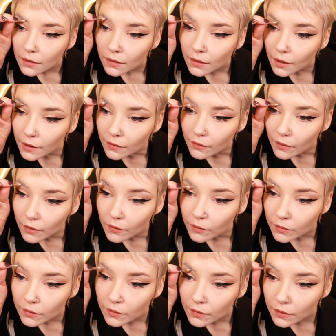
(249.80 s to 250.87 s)
I don't know,
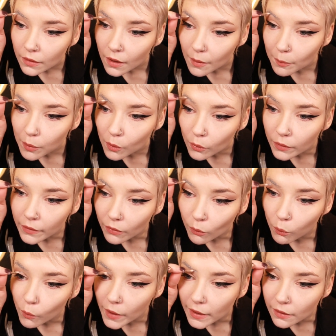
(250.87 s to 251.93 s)
not pulling its
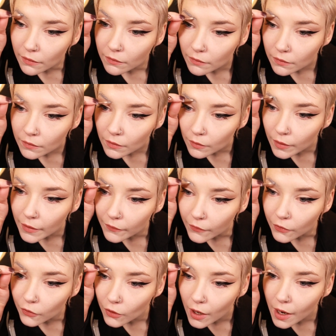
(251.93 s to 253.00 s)
weight around the
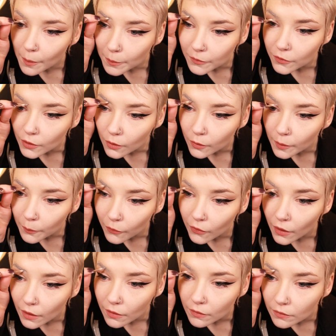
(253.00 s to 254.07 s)
shop, if you know what I'm
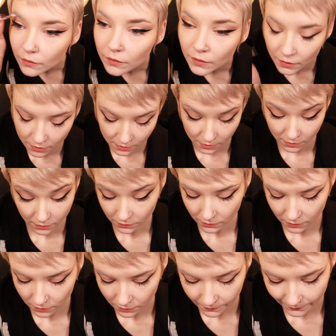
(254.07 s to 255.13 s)
saying.
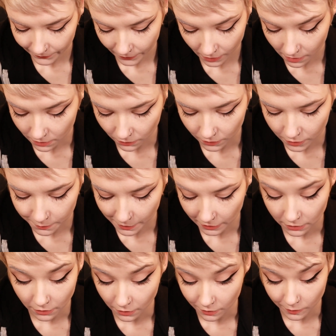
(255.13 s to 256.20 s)
I don't
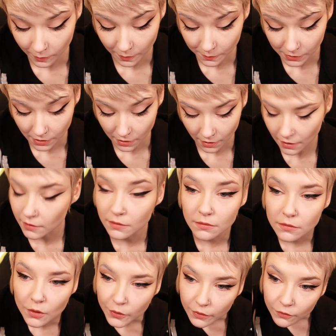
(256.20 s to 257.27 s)
expect you to know what I'm saying. I
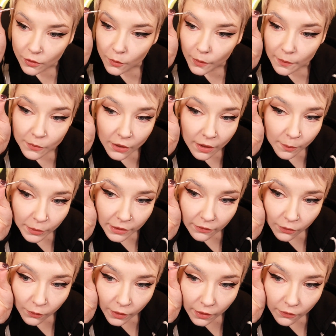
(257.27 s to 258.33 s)
don't even know what I'm saying, but
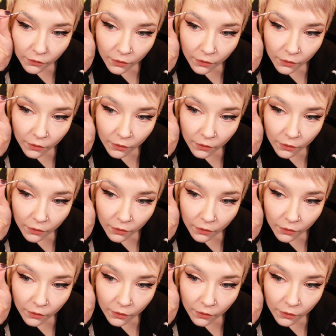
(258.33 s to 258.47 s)
that's okay.